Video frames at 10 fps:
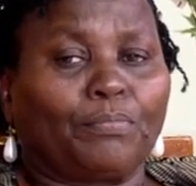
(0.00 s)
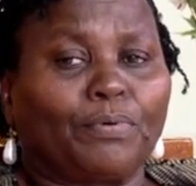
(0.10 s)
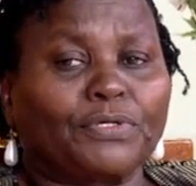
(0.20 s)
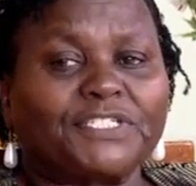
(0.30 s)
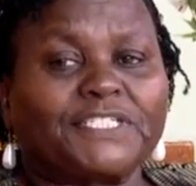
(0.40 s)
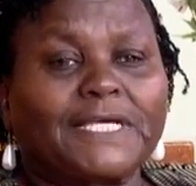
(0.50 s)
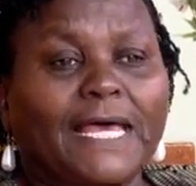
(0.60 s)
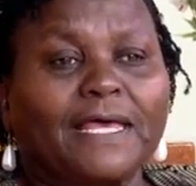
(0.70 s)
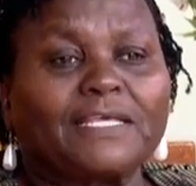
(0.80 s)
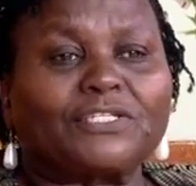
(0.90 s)

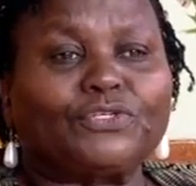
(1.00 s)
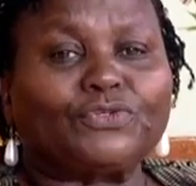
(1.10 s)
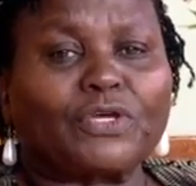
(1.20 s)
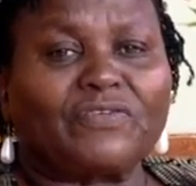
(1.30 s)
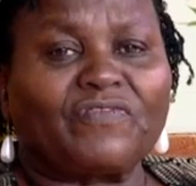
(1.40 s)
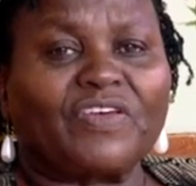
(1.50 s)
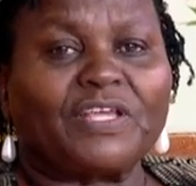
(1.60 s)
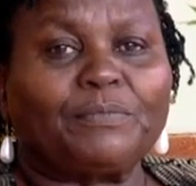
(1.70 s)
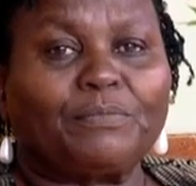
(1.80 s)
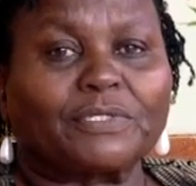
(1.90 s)
Posture is usually
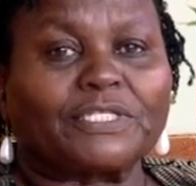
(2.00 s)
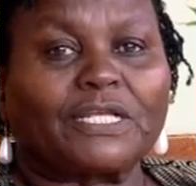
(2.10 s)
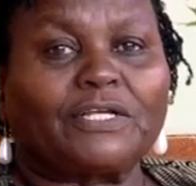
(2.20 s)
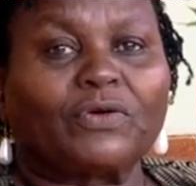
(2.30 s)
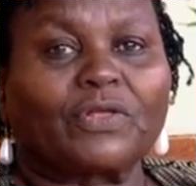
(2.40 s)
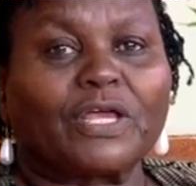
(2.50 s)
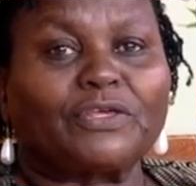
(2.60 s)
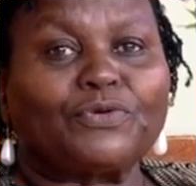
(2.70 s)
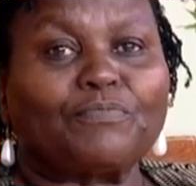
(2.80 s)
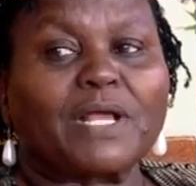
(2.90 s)
very important on a
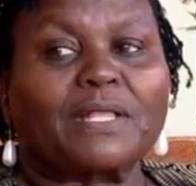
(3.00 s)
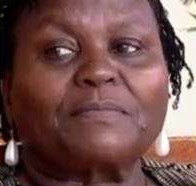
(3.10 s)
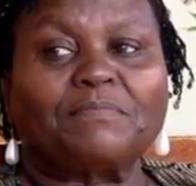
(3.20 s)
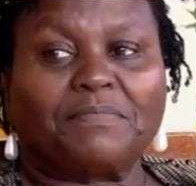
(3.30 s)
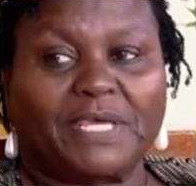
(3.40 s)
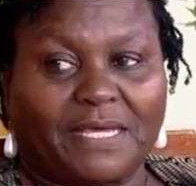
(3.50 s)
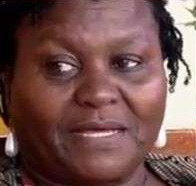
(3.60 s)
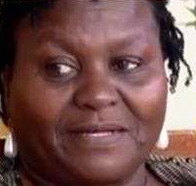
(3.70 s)
human being.